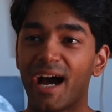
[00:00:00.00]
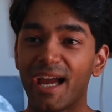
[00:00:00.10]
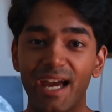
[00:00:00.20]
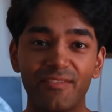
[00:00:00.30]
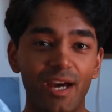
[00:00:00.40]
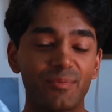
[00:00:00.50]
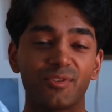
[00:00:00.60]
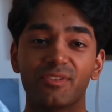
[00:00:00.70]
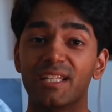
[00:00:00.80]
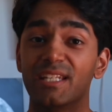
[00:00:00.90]
I have
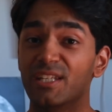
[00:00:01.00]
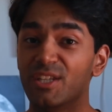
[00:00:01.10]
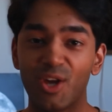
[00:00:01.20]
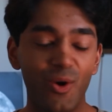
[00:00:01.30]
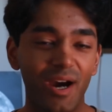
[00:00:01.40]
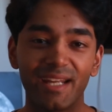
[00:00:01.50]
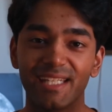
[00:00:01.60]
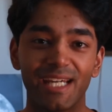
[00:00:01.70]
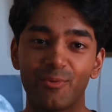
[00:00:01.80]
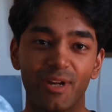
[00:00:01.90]
absolutely no
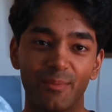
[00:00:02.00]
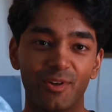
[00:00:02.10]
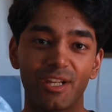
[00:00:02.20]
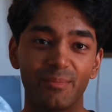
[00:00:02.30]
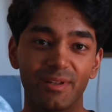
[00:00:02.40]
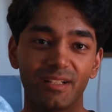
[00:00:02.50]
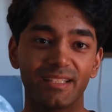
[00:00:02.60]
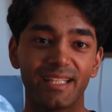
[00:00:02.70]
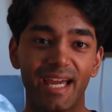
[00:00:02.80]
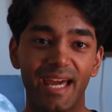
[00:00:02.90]
idea what I'm gonna
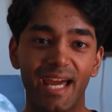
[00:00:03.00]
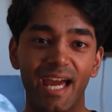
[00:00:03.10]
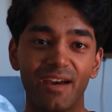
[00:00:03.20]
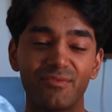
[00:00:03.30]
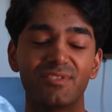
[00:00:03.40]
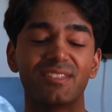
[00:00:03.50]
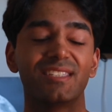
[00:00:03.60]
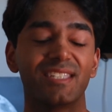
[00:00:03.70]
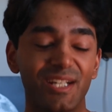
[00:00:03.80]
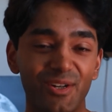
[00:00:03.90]
build, and I have
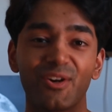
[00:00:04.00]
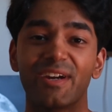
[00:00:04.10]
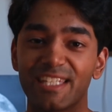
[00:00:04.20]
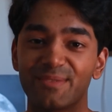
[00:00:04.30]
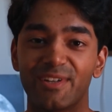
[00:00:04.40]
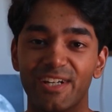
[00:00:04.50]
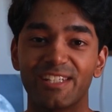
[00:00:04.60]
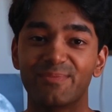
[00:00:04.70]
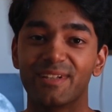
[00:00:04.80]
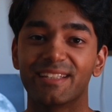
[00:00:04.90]
zero
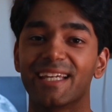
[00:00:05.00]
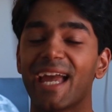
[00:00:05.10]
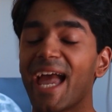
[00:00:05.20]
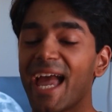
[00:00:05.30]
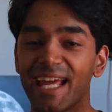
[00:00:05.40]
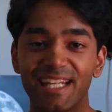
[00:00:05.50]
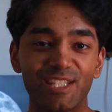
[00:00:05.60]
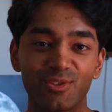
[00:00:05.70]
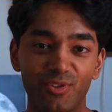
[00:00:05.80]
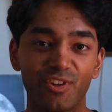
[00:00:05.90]
experience building any
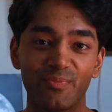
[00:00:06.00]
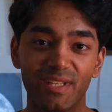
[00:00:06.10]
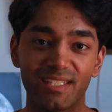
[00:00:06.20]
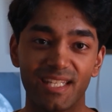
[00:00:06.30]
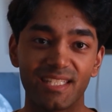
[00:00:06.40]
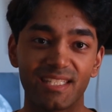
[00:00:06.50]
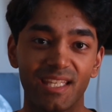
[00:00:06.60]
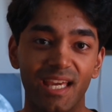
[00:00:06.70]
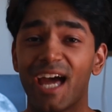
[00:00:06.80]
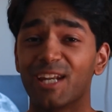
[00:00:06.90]
sort of business.
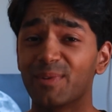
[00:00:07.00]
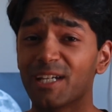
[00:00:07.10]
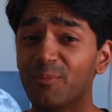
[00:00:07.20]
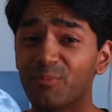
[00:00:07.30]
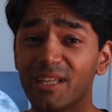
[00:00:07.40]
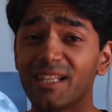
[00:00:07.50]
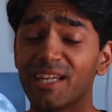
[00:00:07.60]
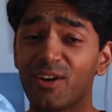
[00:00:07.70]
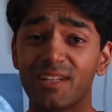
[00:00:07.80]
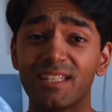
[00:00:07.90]
And to be
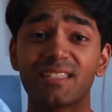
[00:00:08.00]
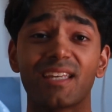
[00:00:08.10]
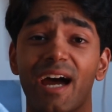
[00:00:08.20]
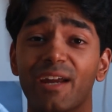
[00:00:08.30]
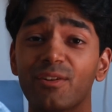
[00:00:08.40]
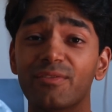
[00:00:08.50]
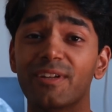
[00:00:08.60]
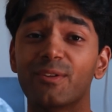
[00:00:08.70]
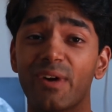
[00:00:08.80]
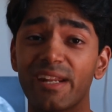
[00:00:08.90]
completely honest, I don't
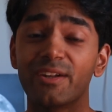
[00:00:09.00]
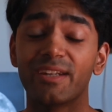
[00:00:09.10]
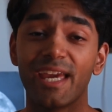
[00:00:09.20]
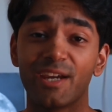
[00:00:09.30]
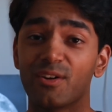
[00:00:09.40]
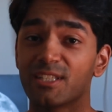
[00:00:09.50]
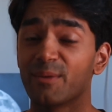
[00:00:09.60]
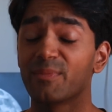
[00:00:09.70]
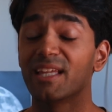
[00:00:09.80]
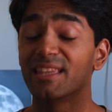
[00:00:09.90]
feel ready to take on
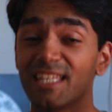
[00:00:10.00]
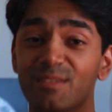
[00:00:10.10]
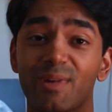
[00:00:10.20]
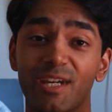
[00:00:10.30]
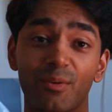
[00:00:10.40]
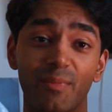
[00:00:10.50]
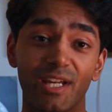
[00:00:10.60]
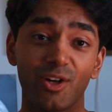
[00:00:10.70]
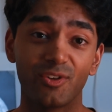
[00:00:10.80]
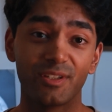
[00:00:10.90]
something this big on my
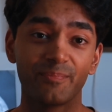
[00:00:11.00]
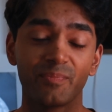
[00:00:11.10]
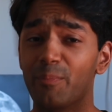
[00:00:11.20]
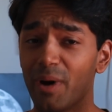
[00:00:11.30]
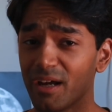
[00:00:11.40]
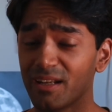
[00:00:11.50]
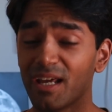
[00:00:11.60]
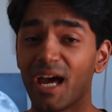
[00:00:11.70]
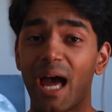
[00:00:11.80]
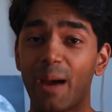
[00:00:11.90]
own.
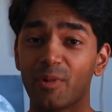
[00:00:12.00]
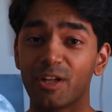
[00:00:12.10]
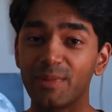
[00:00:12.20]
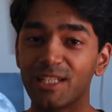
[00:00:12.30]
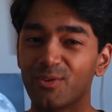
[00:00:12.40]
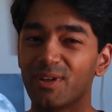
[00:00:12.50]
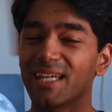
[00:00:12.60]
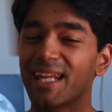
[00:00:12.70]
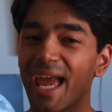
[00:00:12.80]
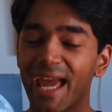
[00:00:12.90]
But I'm gonna be doing
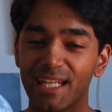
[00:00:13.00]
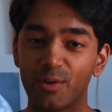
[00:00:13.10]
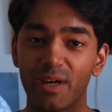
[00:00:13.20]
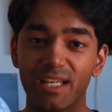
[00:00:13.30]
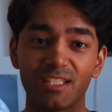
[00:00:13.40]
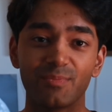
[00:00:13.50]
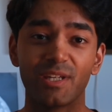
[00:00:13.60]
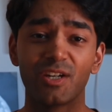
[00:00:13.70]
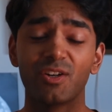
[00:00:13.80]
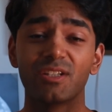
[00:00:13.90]
it anyways
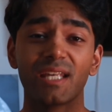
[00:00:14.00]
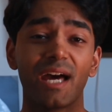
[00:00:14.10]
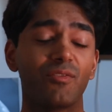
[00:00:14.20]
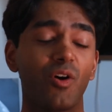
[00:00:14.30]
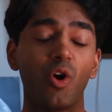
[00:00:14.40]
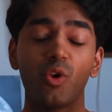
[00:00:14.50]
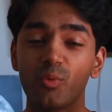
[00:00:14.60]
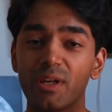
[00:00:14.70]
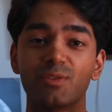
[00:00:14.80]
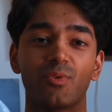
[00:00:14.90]
because I've
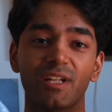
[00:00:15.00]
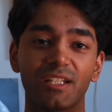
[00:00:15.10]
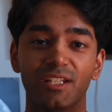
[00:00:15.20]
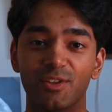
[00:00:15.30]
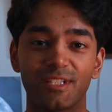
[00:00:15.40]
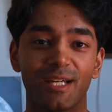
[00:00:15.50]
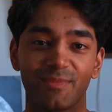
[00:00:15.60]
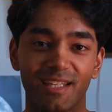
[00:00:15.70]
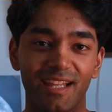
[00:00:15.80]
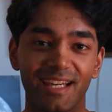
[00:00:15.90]
always wanted to do
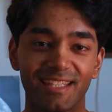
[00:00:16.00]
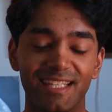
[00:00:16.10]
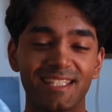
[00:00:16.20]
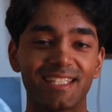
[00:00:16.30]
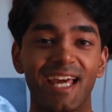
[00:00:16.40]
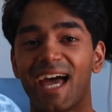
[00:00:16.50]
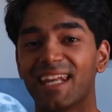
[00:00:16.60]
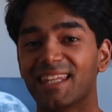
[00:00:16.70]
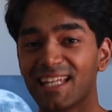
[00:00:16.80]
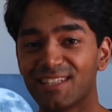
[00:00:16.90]
something like this,
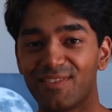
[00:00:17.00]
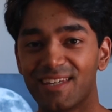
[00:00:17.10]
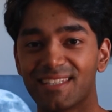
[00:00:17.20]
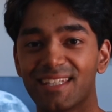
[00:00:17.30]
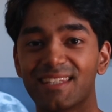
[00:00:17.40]
and let's face